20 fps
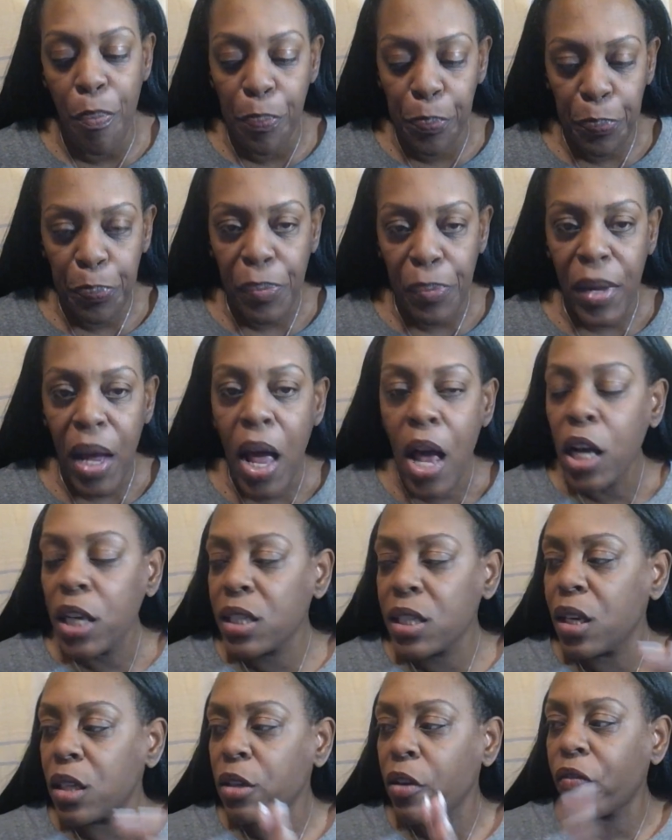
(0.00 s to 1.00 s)
so the
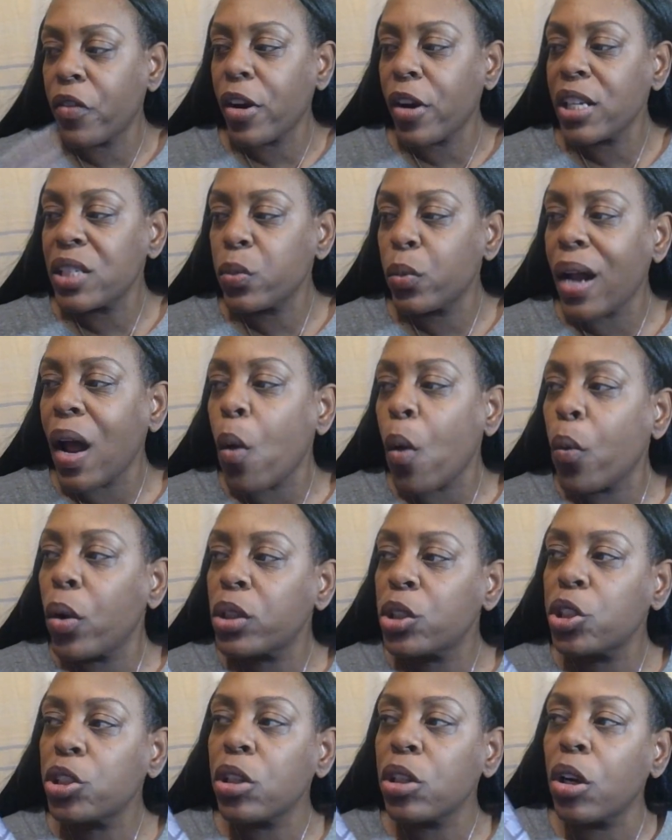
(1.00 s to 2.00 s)
first one I want to show
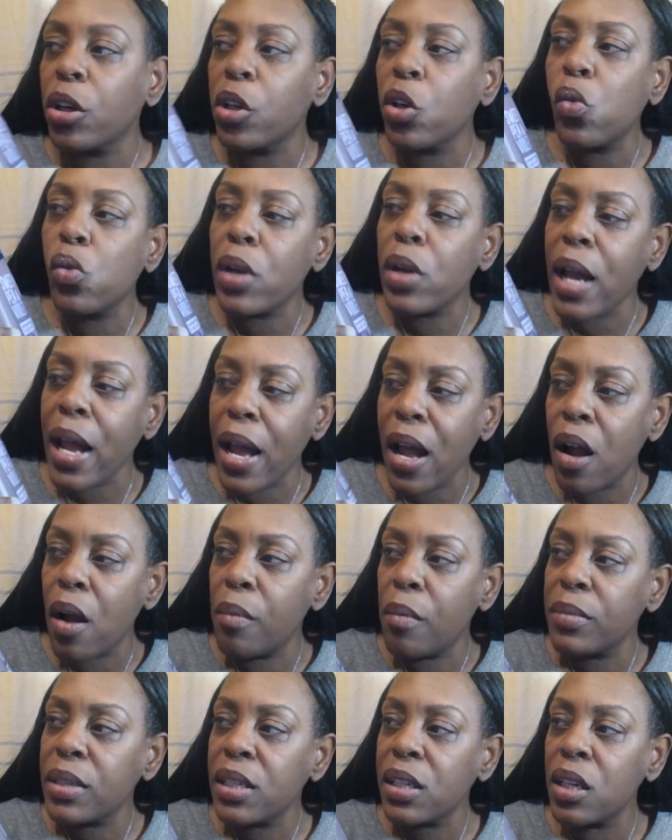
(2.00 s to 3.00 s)
you um, this is
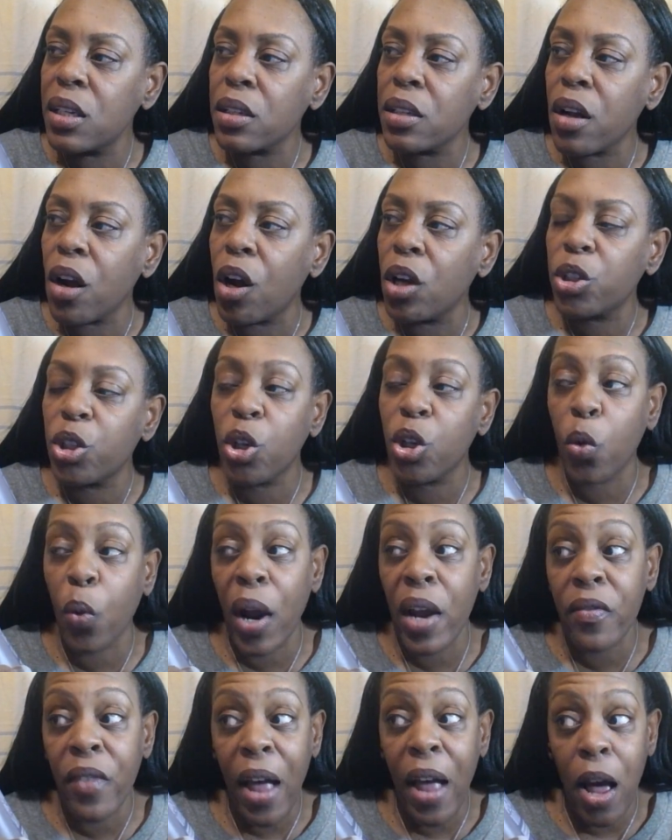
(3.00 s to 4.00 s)
called the great
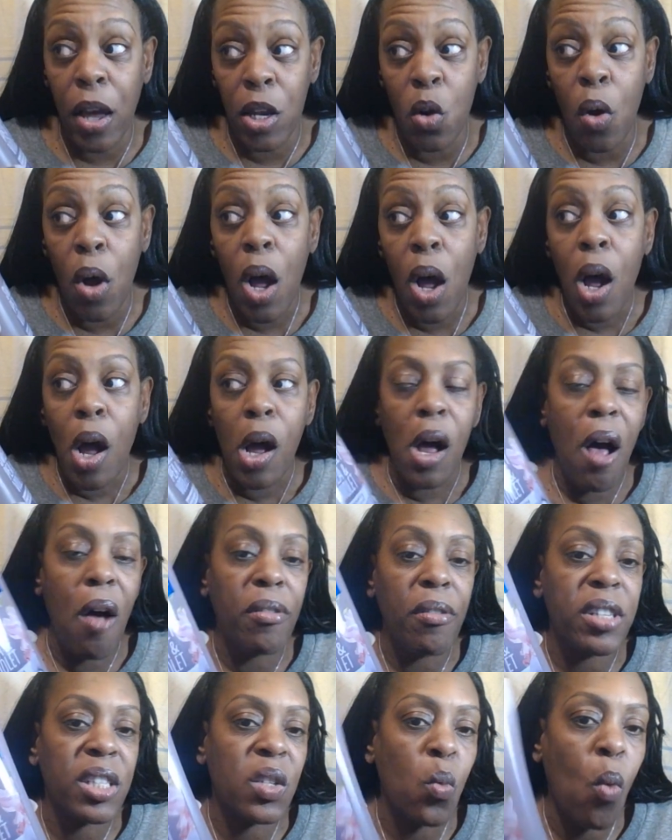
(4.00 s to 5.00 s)
value of
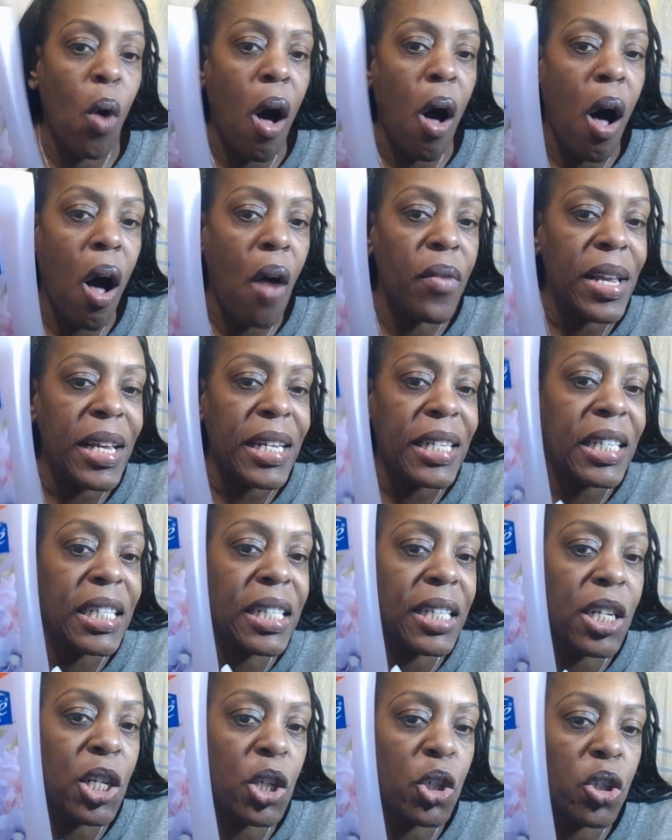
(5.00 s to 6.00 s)
suave
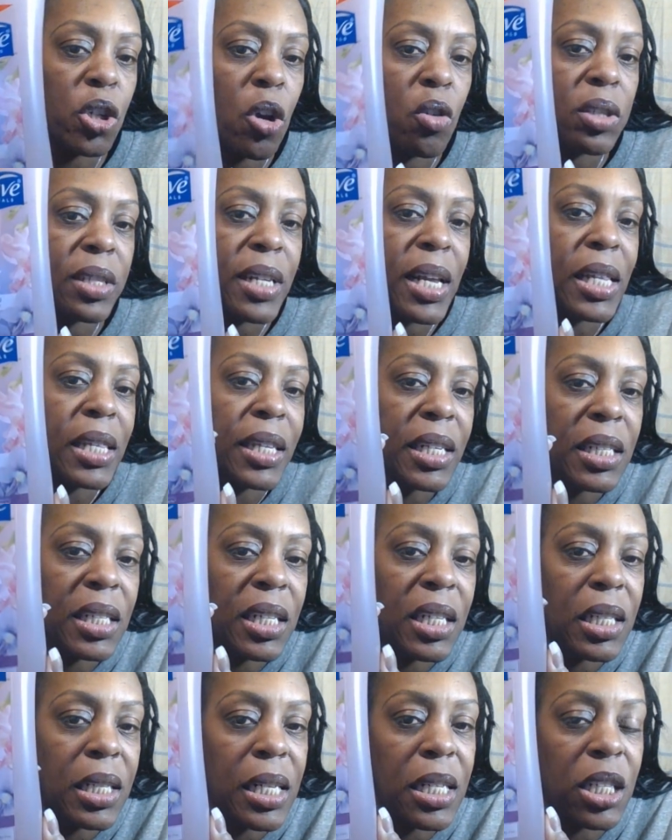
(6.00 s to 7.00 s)
essentials and this is the
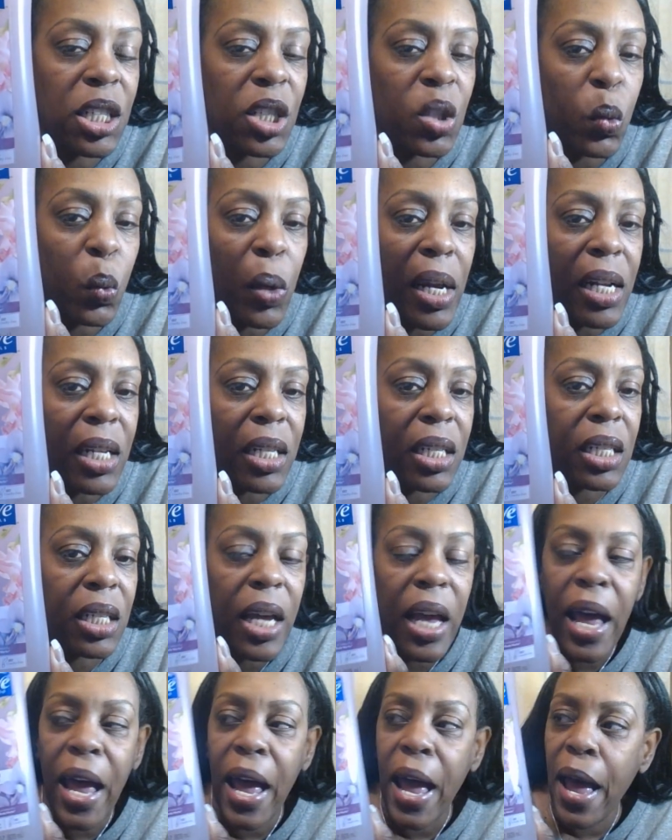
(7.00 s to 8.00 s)
sweet
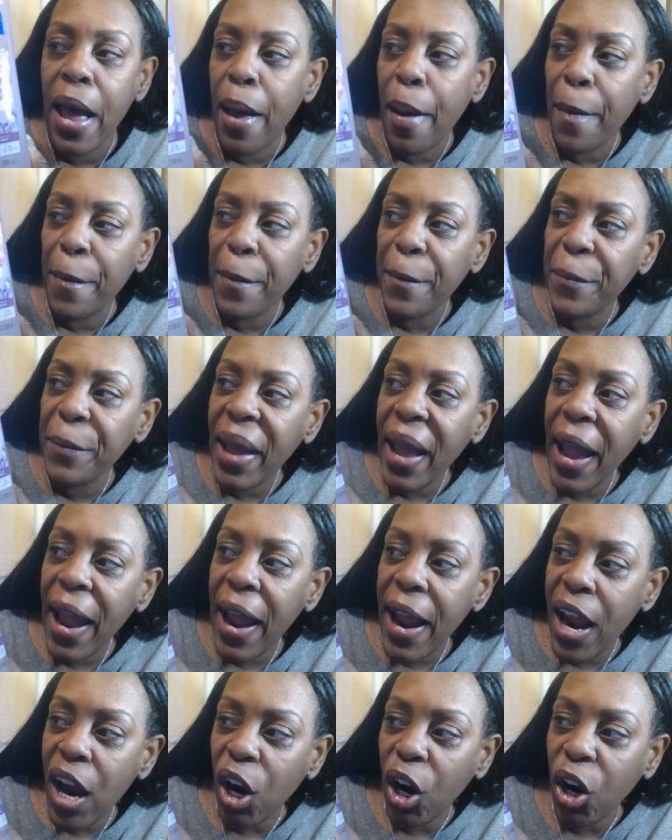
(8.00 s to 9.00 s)
pear
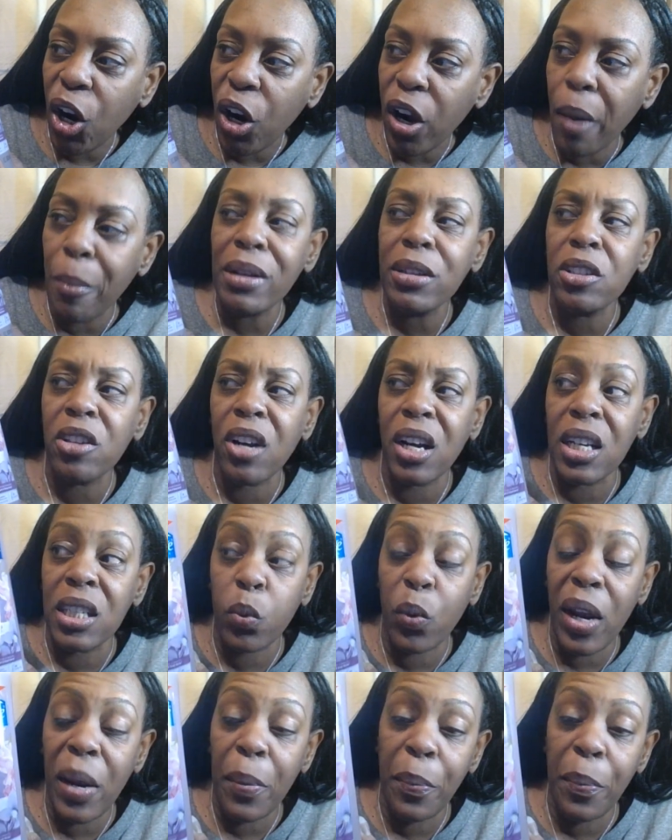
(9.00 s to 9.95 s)
I mean sorry sweet pea